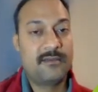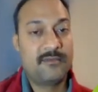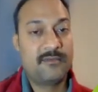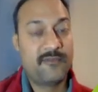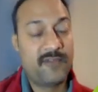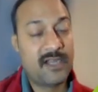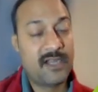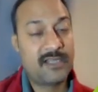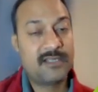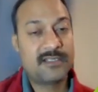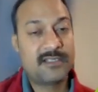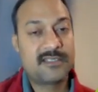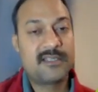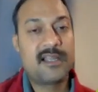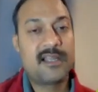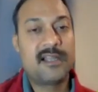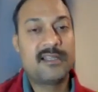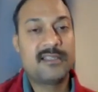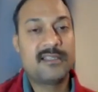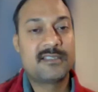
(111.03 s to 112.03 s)
factors
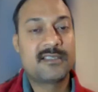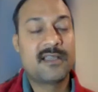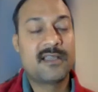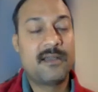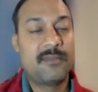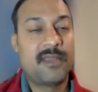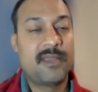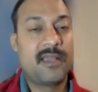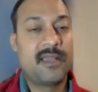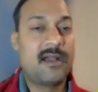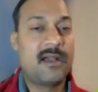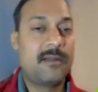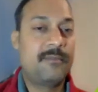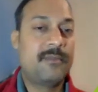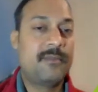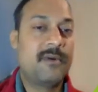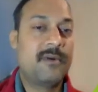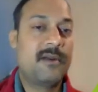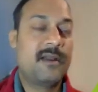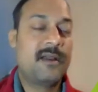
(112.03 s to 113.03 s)
that is coming
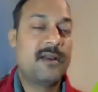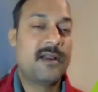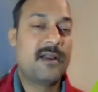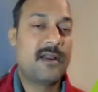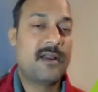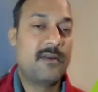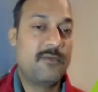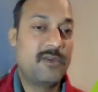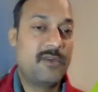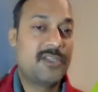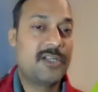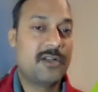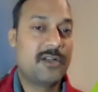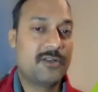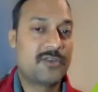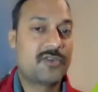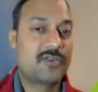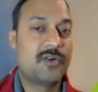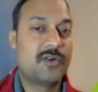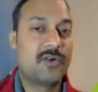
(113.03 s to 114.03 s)
up, which
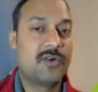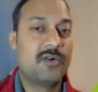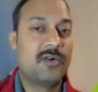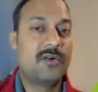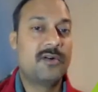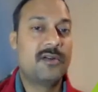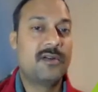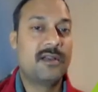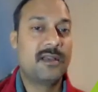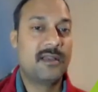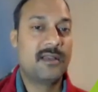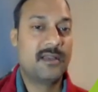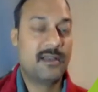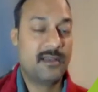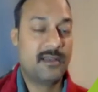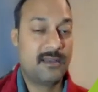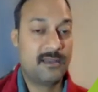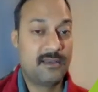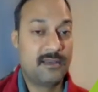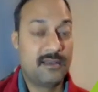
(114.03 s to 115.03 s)
also
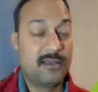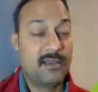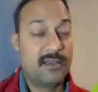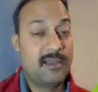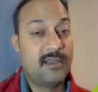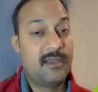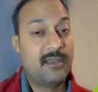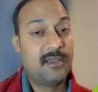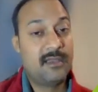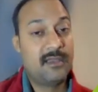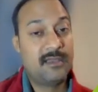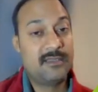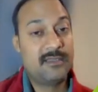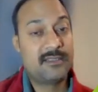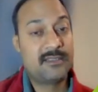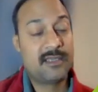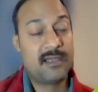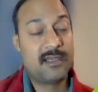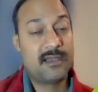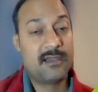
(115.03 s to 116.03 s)

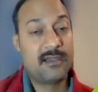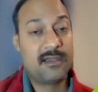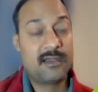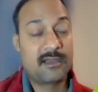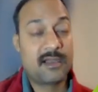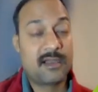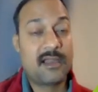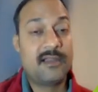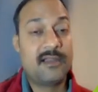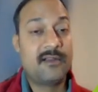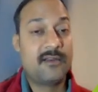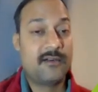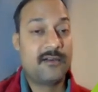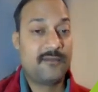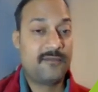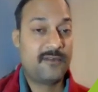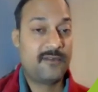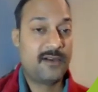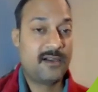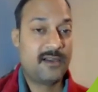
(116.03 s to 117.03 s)
is a kind
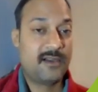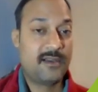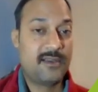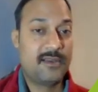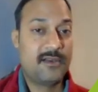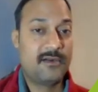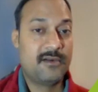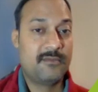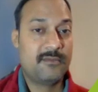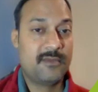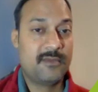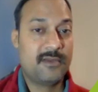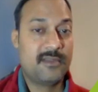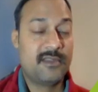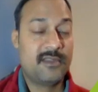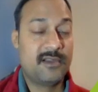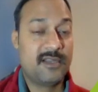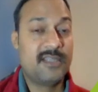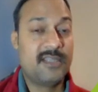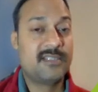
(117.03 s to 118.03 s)
of
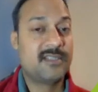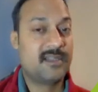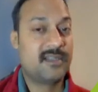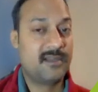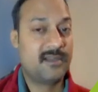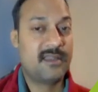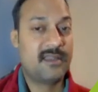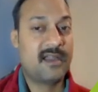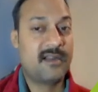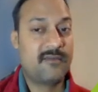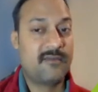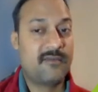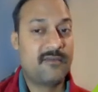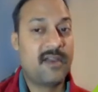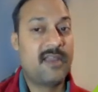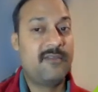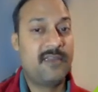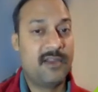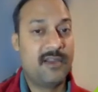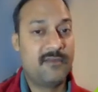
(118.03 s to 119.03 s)
the reason that
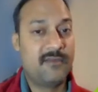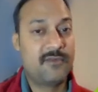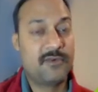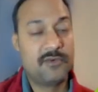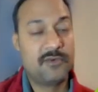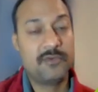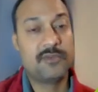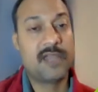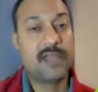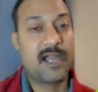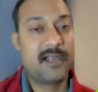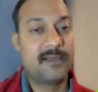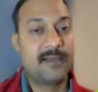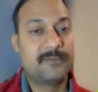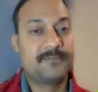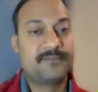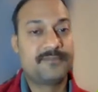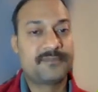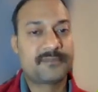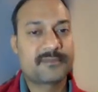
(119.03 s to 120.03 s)
why we have to do that.
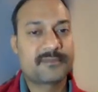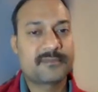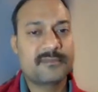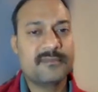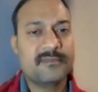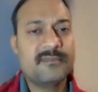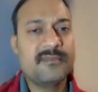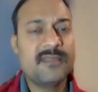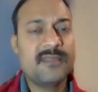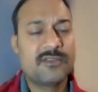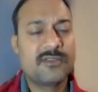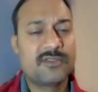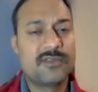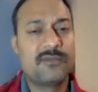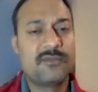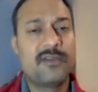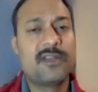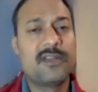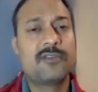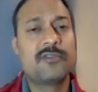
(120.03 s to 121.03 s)
So
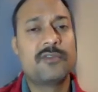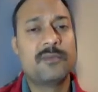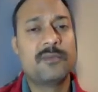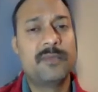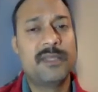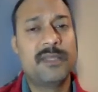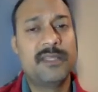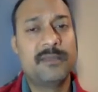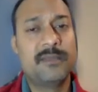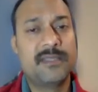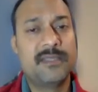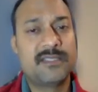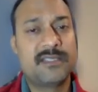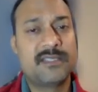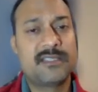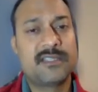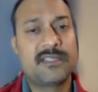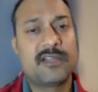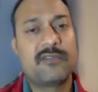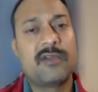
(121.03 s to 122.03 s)
one could be the
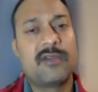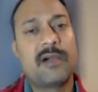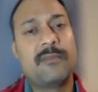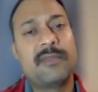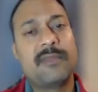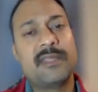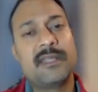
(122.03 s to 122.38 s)
business requirement